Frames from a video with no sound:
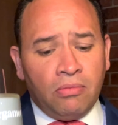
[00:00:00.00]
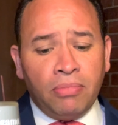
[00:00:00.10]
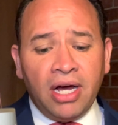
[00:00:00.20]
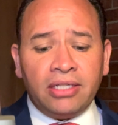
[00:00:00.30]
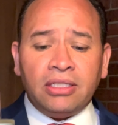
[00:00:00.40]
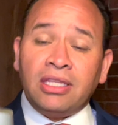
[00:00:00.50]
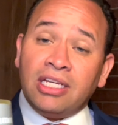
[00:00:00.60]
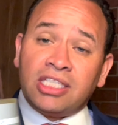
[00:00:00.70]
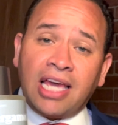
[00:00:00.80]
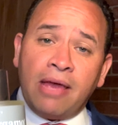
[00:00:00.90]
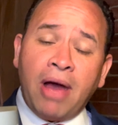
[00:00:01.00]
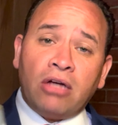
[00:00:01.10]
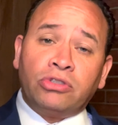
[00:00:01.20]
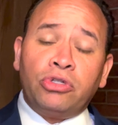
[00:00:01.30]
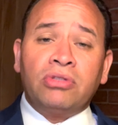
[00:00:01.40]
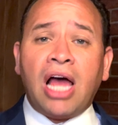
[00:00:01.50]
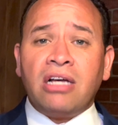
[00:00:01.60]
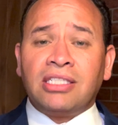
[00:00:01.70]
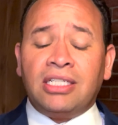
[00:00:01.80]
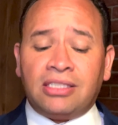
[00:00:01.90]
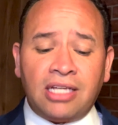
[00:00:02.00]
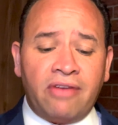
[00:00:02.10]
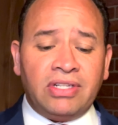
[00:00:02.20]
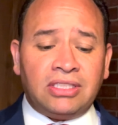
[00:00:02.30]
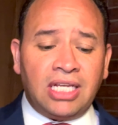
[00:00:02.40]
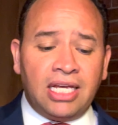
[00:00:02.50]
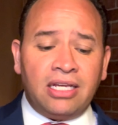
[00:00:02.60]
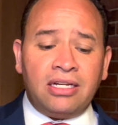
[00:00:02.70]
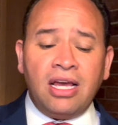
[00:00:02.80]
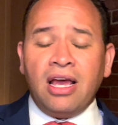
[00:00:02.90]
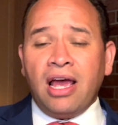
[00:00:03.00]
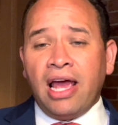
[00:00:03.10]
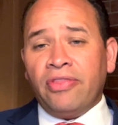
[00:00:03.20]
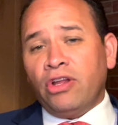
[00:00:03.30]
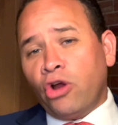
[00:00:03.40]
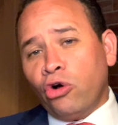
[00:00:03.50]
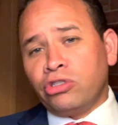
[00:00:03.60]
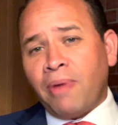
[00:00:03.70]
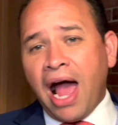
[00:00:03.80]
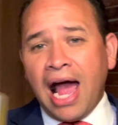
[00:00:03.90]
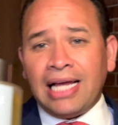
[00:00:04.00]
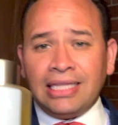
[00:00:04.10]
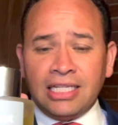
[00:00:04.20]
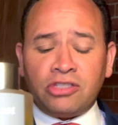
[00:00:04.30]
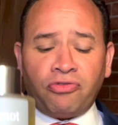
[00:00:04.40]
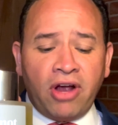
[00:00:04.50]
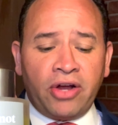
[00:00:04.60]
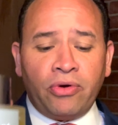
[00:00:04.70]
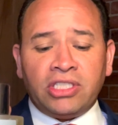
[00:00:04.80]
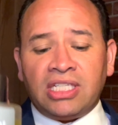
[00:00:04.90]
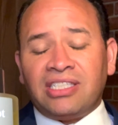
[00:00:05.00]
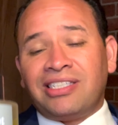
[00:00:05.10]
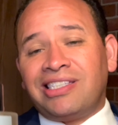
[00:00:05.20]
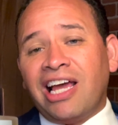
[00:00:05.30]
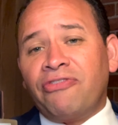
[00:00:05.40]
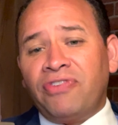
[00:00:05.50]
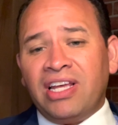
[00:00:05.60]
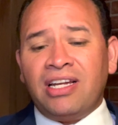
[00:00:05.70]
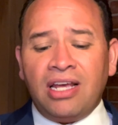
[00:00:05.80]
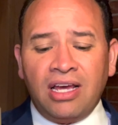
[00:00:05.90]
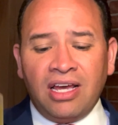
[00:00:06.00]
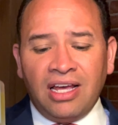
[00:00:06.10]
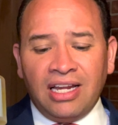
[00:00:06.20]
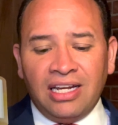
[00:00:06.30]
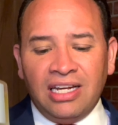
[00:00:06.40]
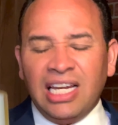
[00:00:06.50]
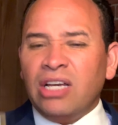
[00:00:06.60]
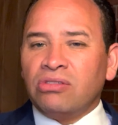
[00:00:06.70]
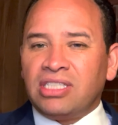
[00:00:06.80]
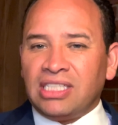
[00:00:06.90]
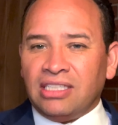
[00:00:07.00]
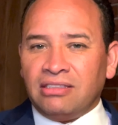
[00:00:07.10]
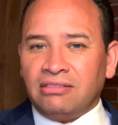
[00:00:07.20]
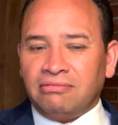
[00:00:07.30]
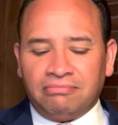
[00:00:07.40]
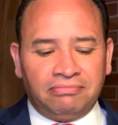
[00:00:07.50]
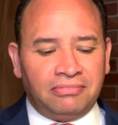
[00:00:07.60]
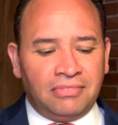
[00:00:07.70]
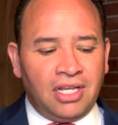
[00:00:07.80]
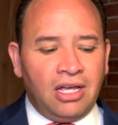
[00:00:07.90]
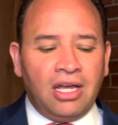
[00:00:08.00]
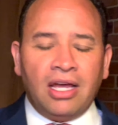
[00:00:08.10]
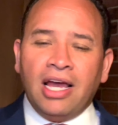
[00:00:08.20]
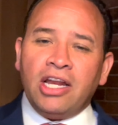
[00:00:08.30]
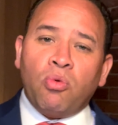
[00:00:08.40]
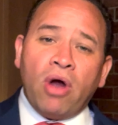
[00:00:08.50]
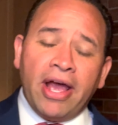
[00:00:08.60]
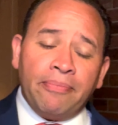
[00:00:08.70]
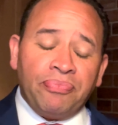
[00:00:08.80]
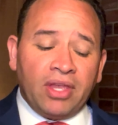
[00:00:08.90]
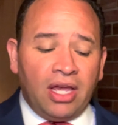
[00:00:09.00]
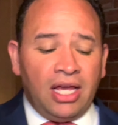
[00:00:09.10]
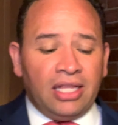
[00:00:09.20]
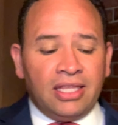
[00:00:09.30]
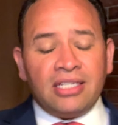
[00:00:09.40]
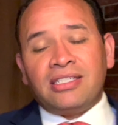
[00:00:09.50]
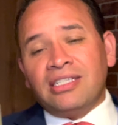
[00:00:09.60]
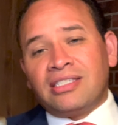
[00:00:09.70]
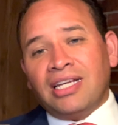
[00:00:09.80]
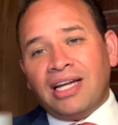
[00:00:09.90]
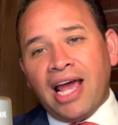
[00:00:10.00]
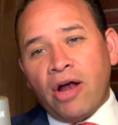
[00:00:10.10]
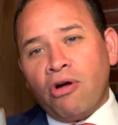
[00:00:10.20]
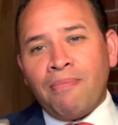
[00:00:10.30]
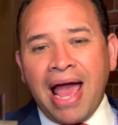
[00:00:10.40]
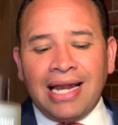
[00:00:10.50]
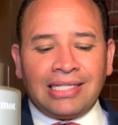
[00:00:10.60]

But this came out in 2017, and the nose behind this fragrance is Stefan Nielsen. Anyway, this is an aromatic